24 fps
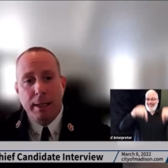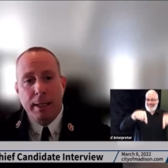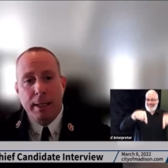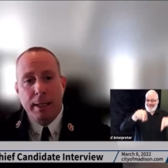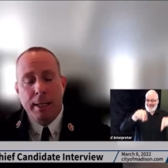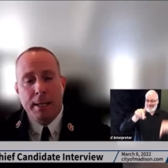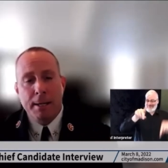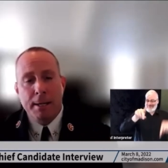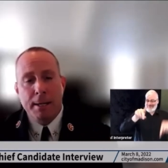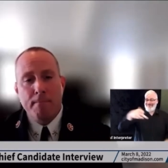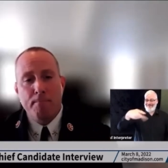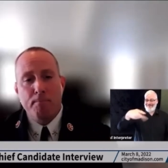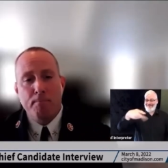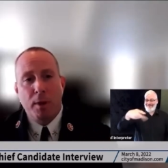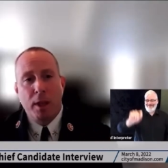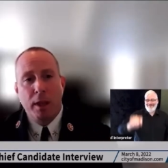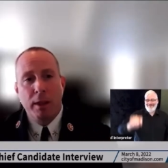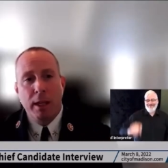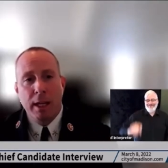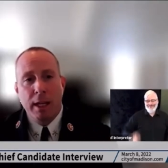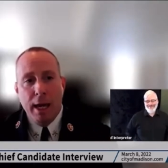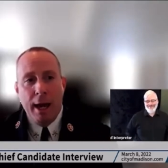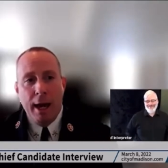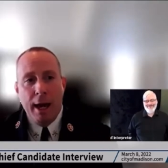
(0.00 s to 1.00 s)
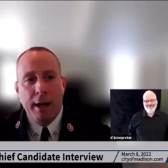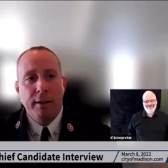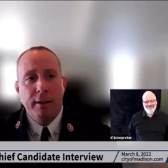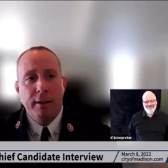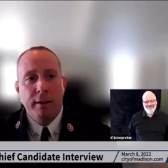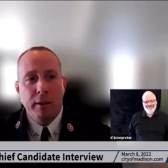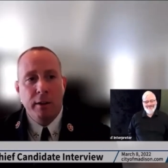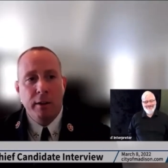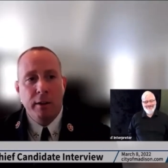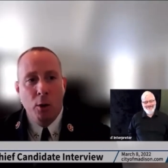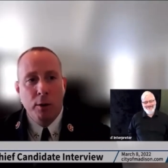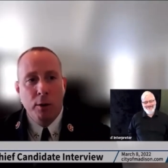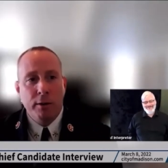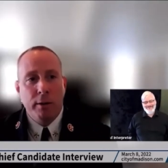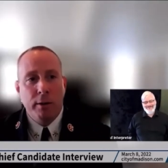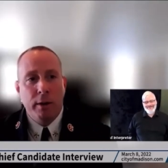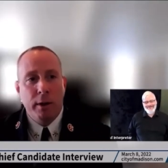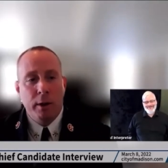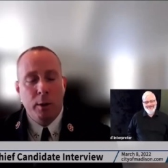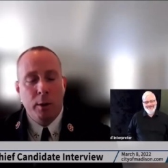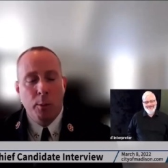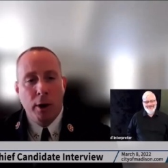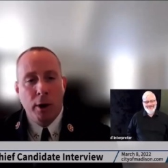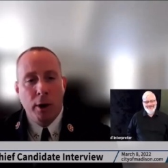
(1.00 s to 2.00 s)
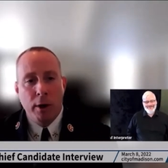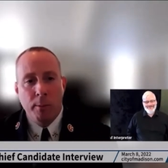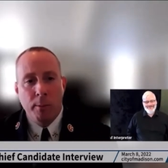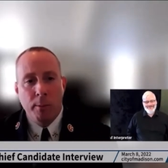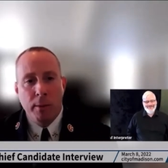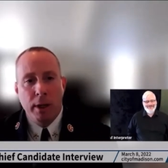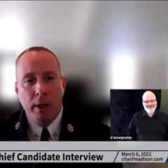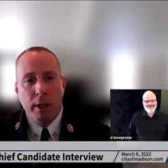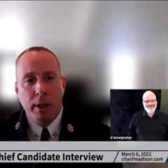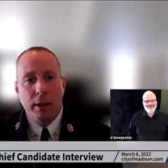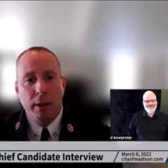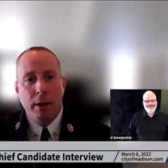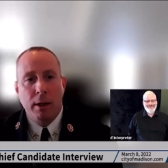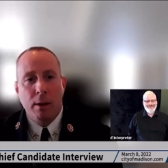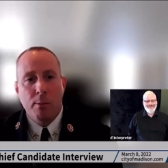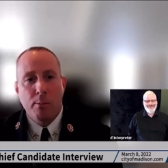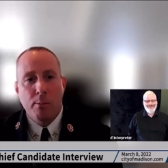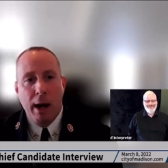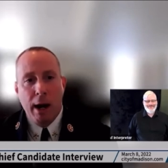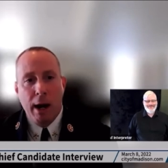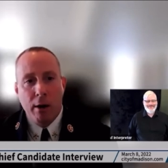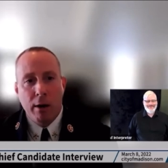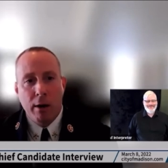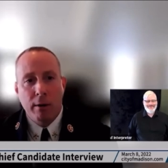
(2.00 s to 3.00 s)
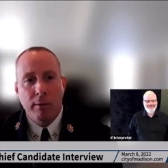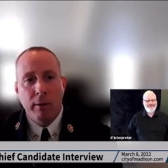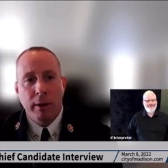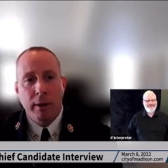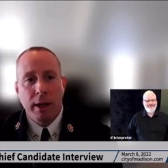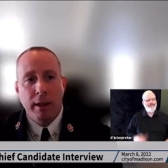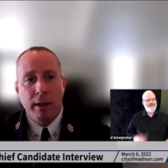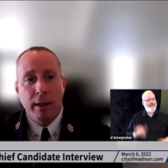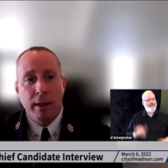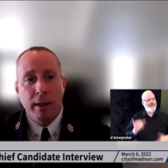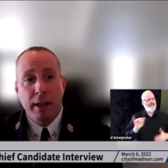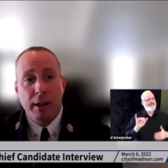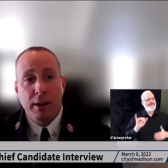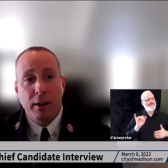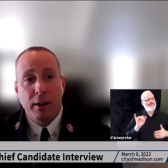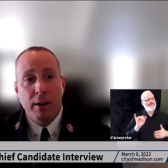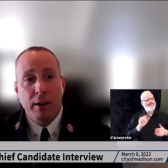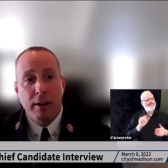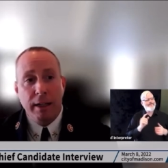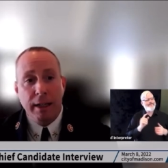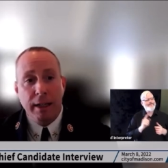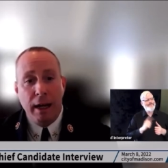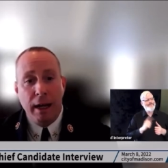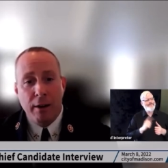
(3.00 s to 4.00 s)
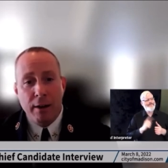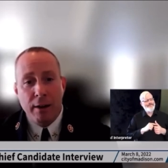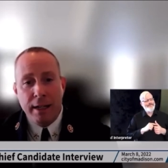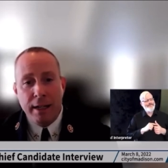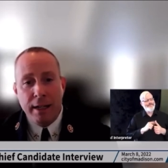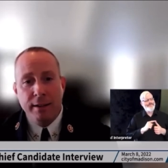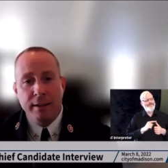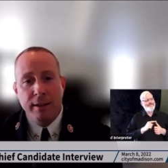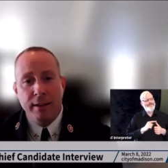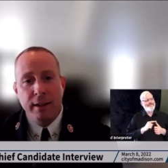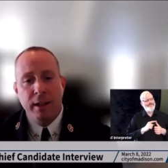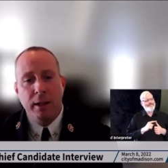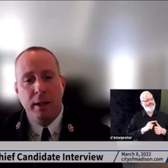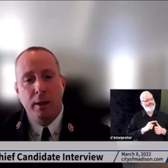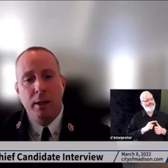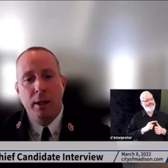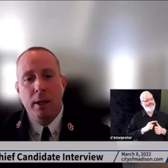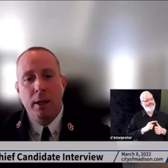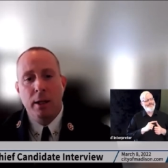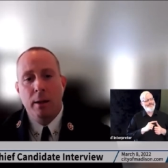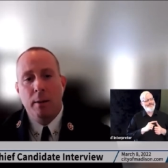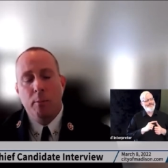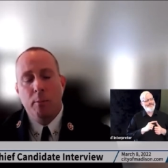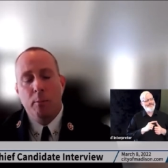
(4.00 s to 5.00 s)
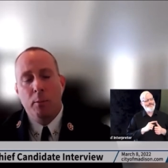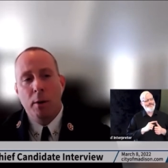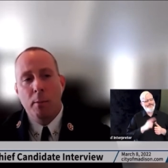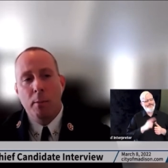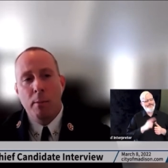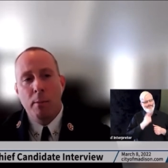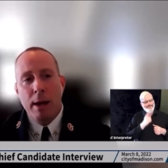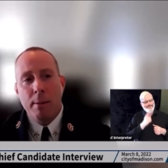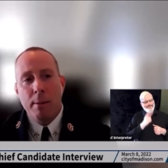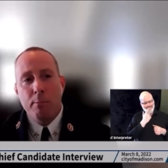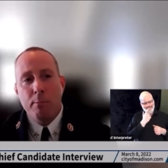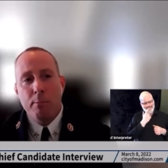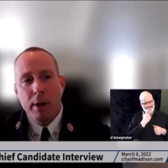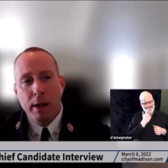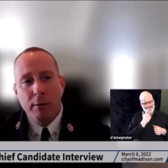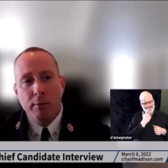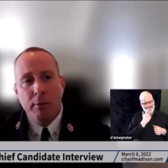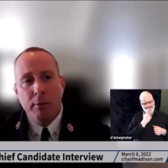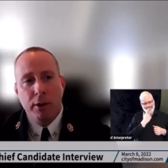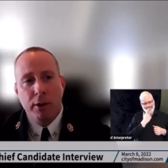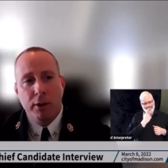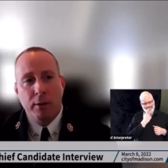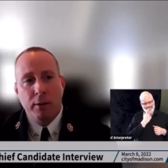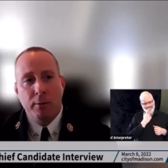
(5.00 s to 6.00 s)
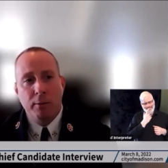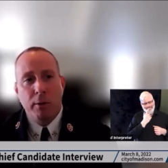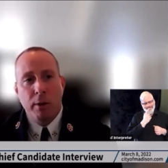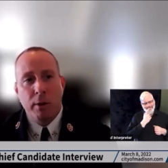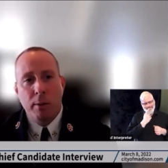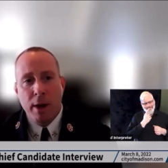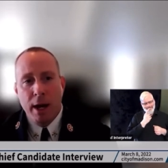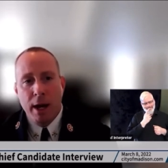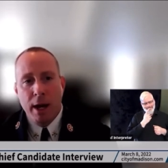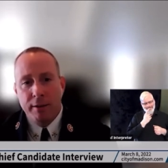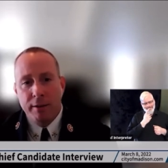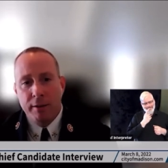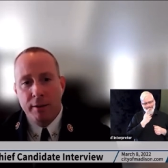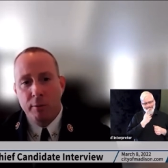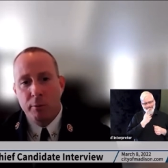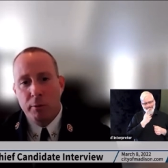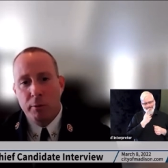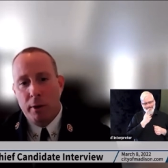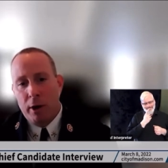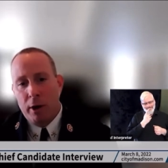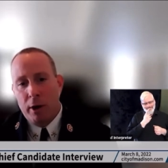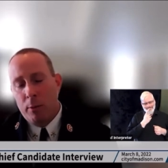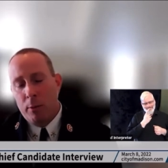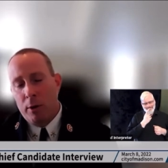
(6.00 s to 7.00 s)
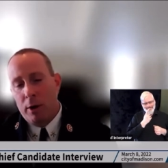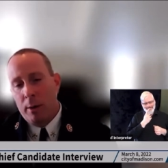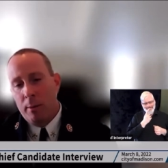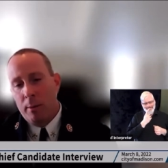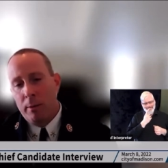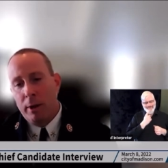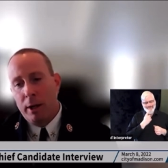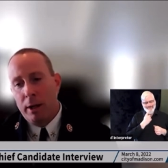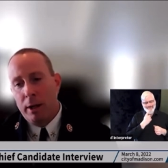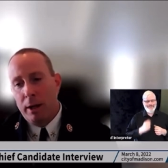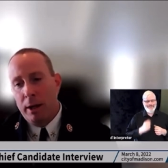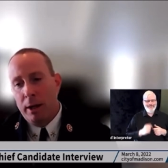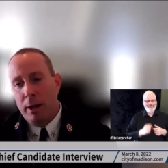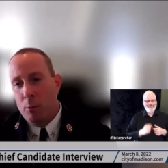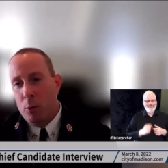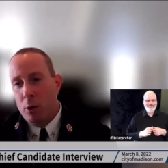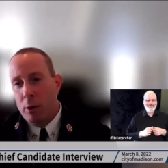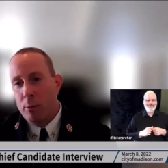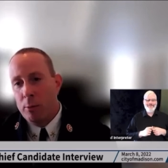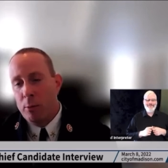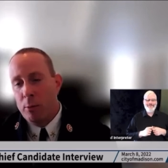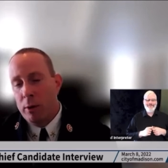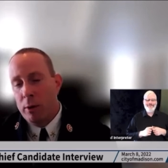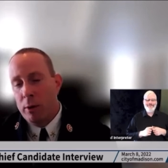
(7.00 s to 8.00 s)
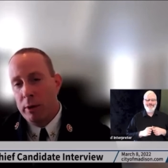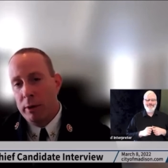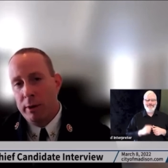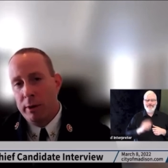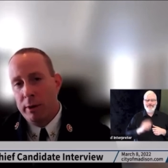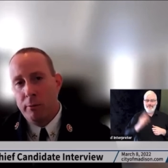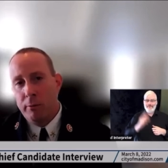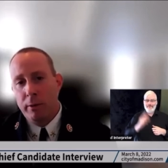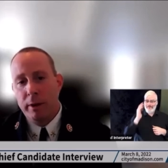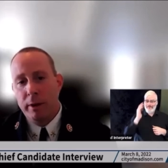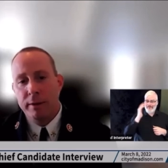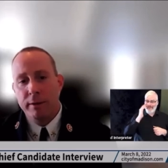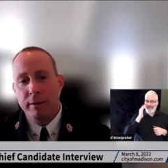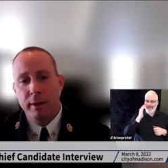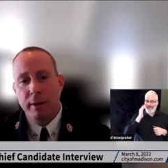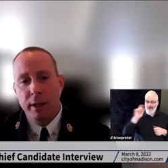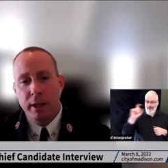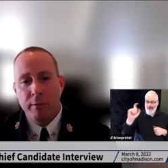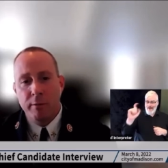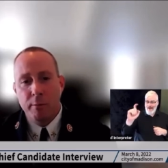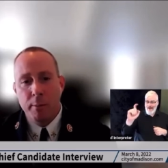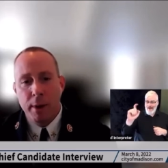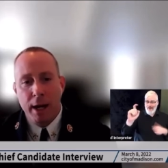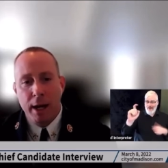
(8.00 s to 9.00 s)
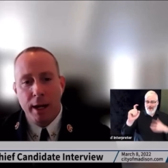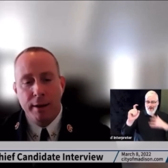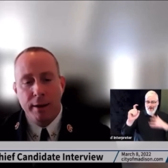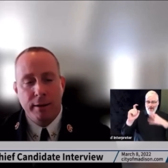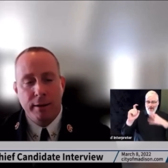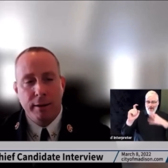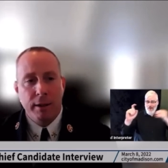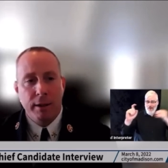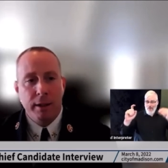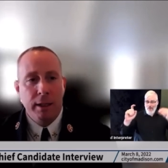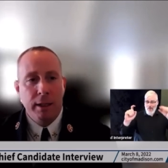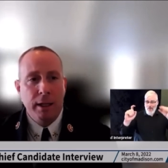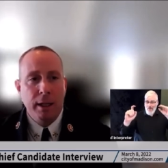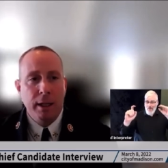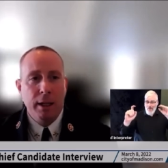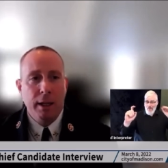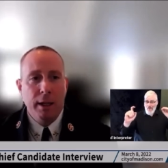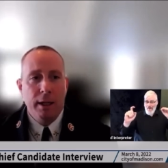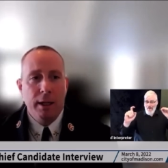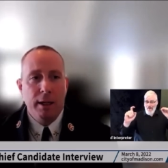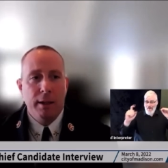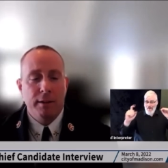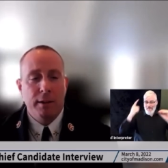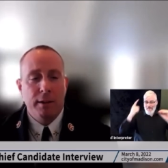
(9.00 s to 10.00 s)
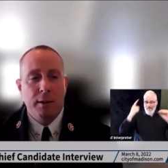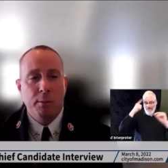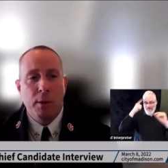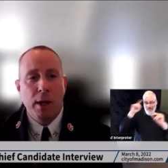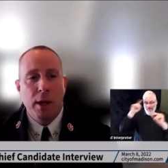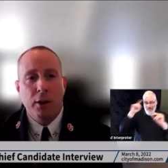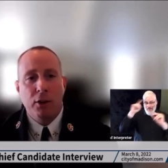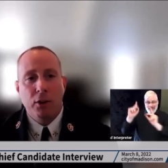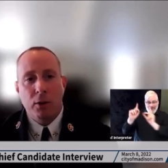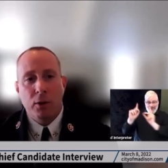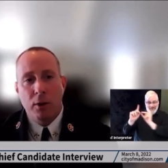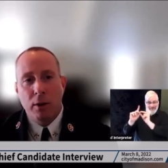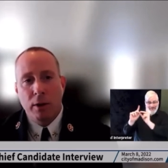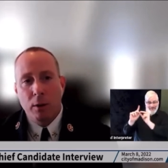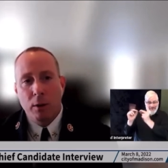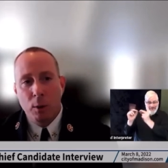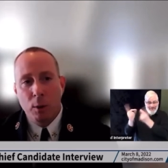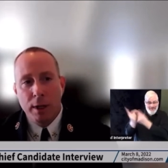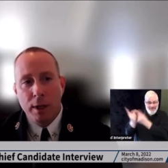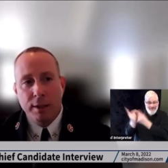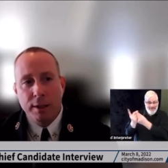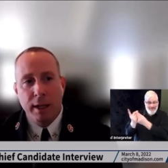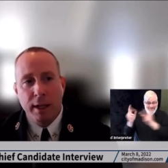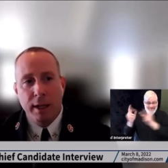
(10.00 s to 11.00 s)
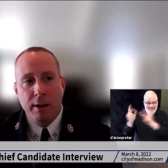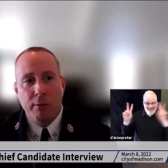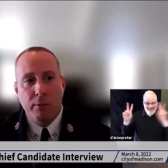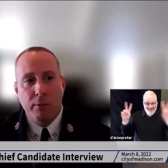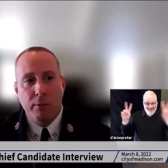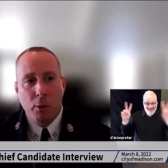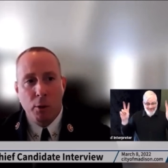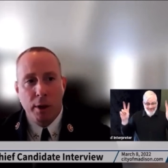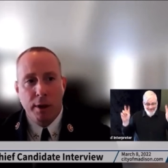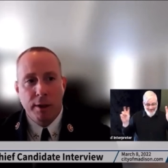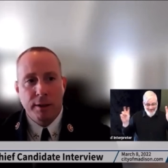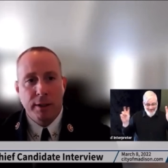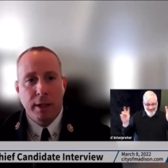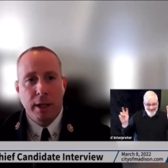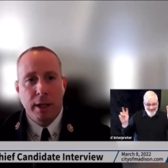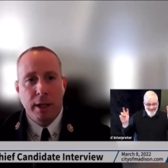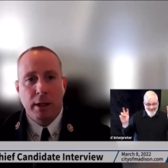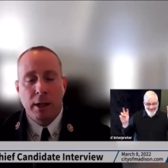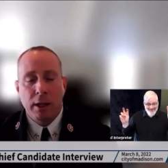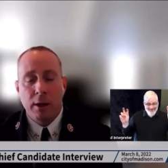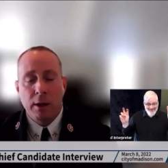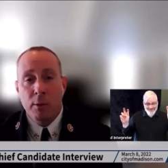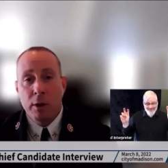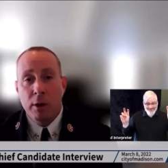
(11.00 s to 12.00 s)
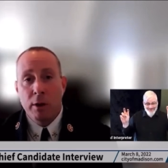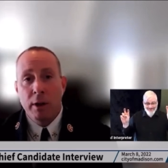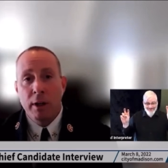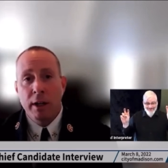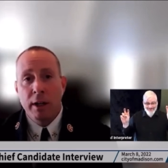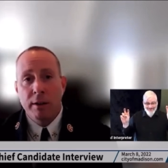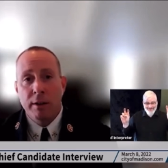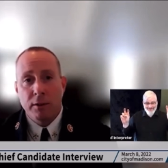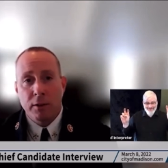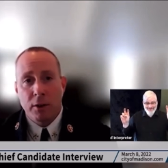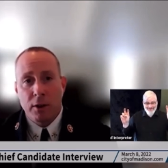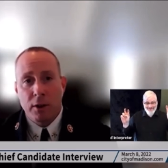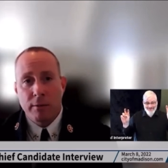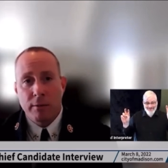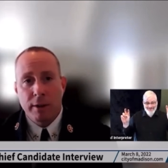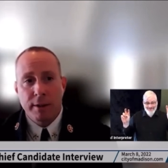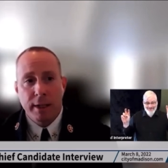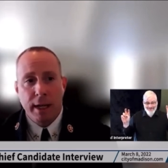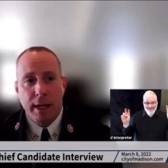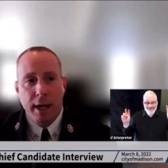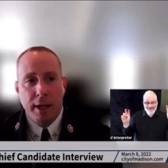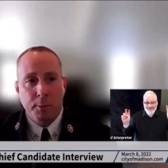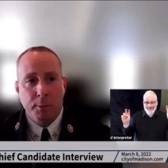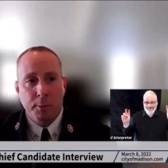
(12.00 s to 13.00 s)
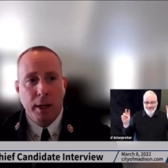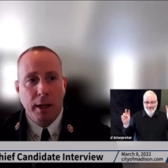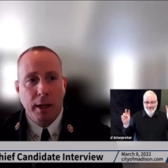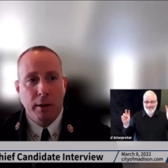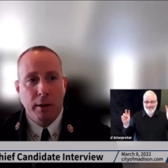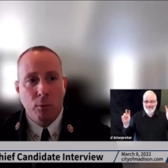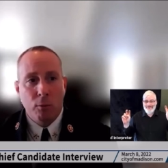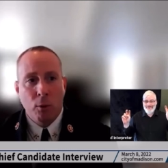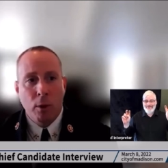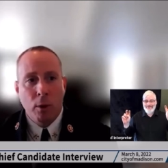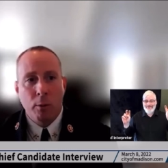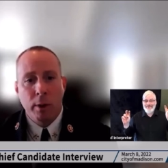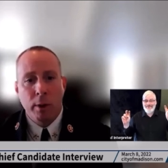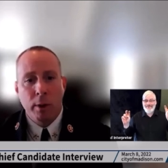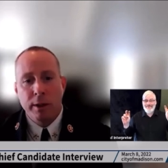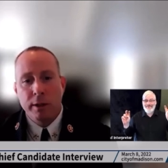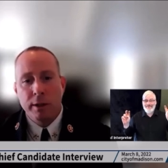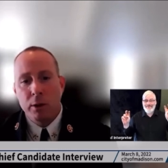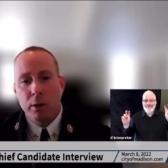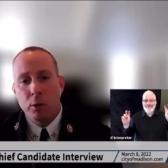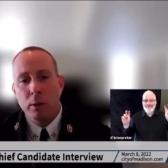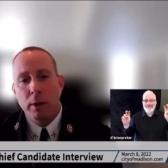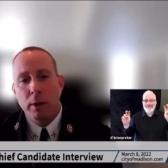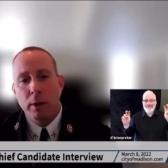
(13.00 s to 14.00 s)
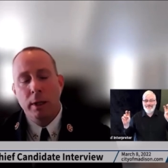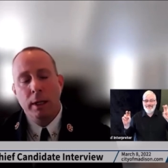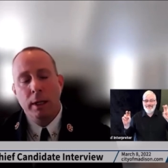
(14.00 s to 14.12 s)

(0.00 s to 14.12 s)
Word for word: um, the X's and O's of the department comparatively, I think, are, are easy. But my big vision for the Madison Fire Department, and more importantly for the city of Madison, is to make sure that we stay focused on the community service aspect of what we do.